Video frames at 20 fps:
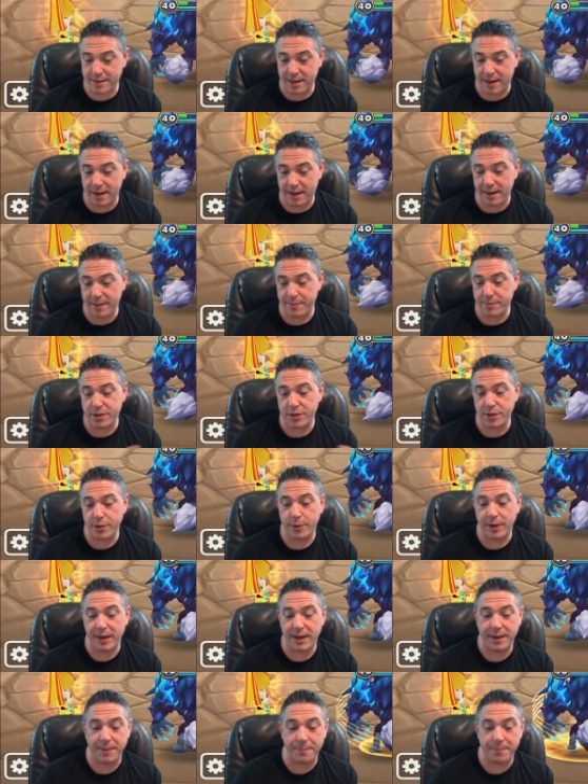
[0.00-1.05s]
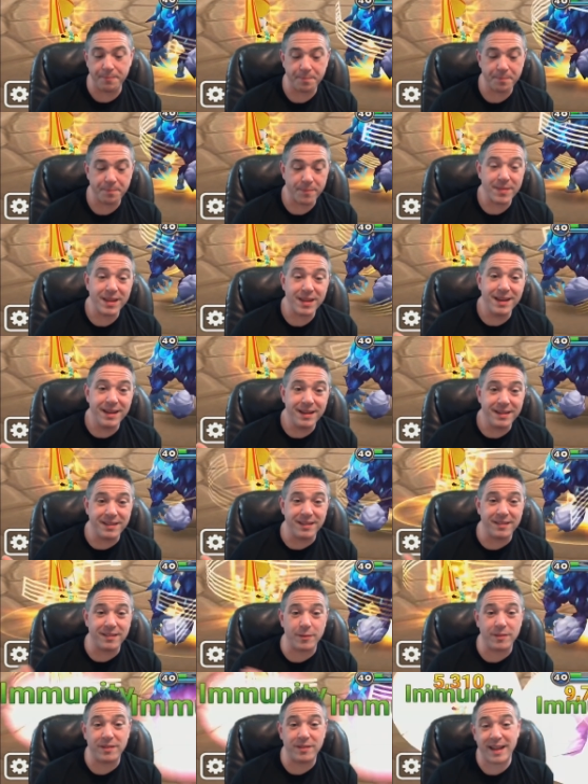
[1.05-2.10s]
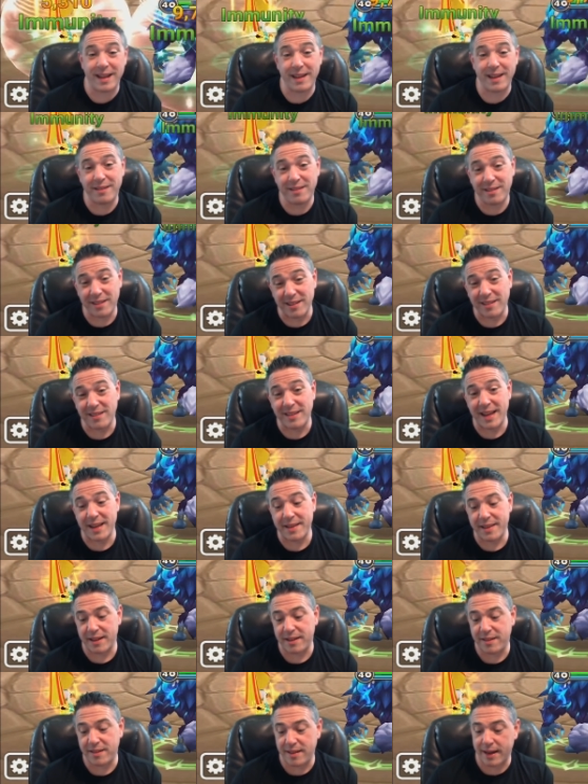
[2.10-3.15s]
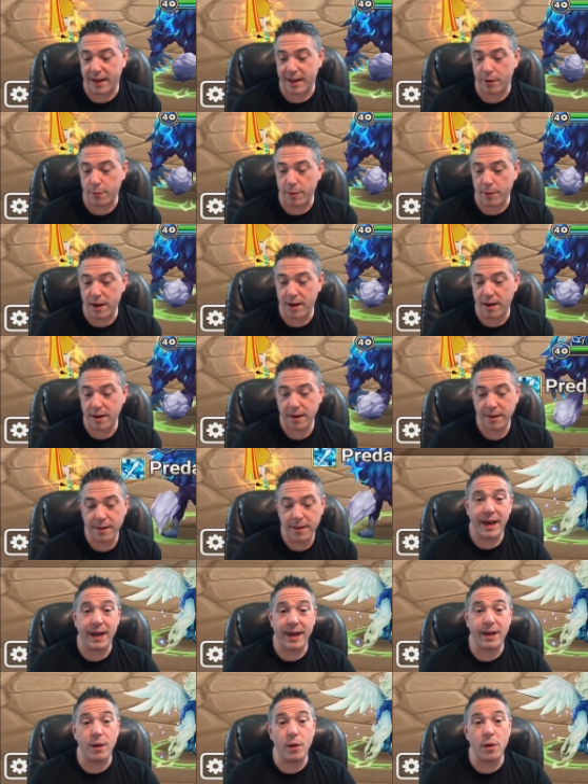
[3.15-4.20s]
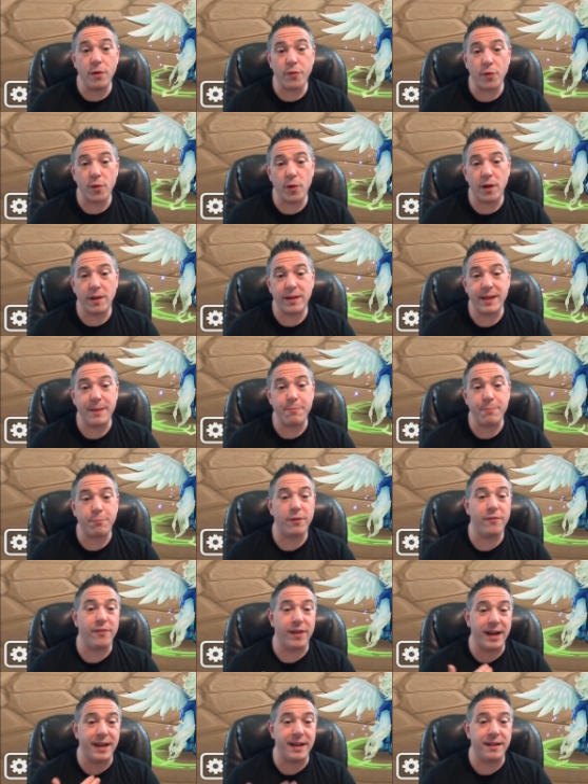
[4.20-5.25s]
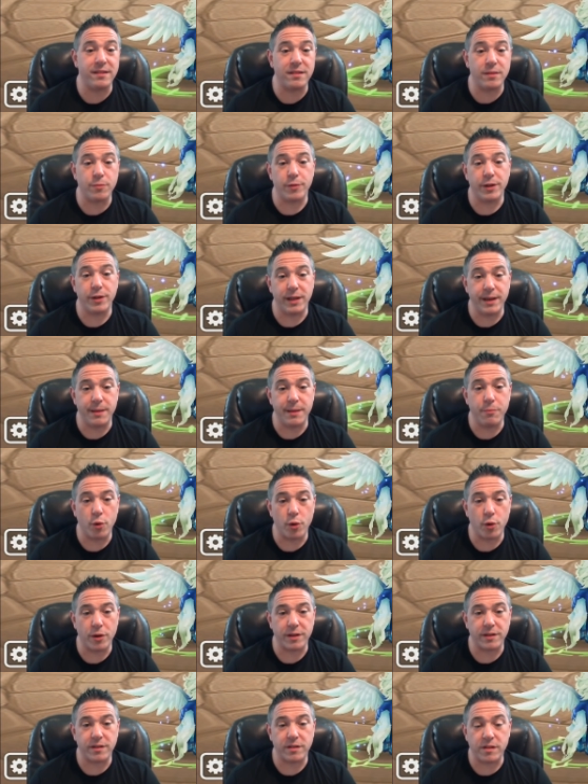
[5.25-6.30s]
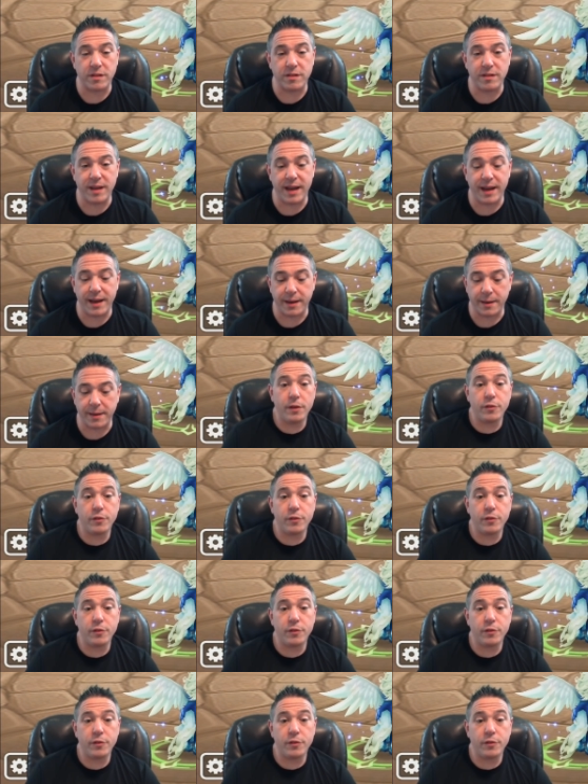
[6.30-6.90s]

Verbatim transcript: time to um, to sustain that second rock, and overall he provided some really important sustain.